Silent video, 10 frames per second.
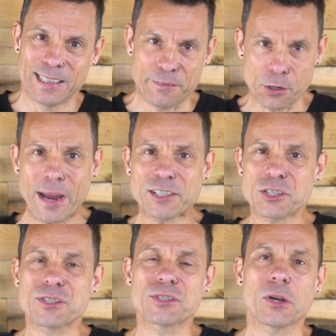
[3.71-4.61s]
If you're
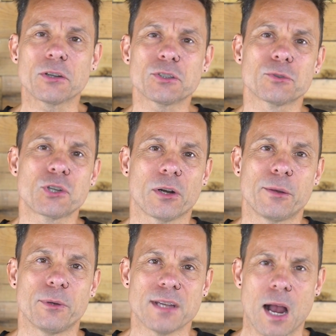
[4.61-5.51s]
anxious to start your
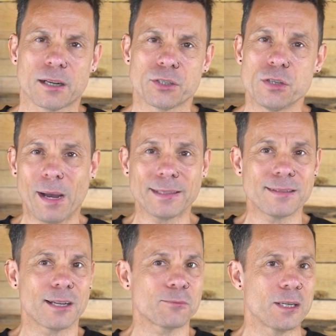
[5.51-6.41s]
journey with Docker, you might
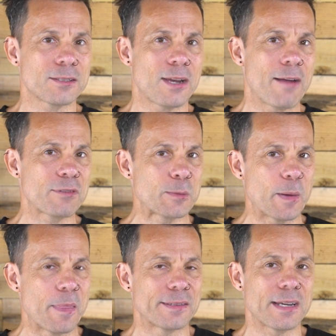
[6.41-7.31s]
not want to have to
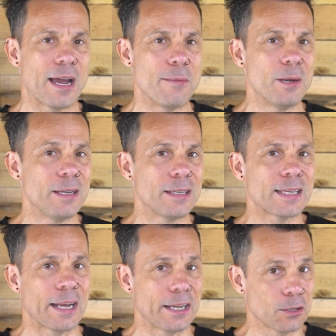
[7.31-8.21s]
spend the time
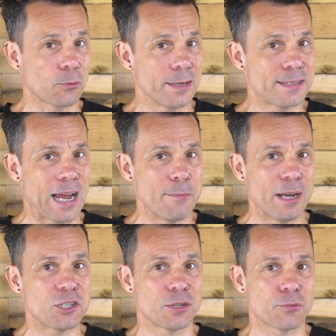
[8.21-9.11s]
getting the runtime
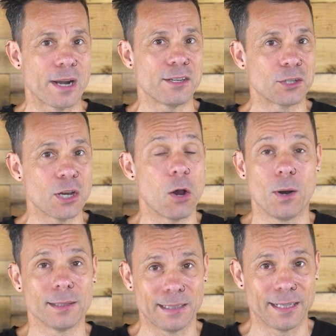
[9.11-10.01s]
engine ready to
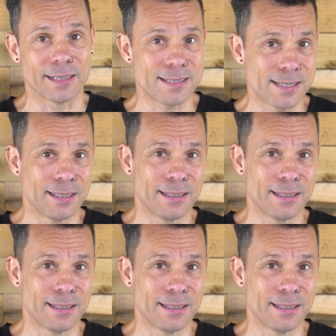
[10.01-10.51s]
go on Linux.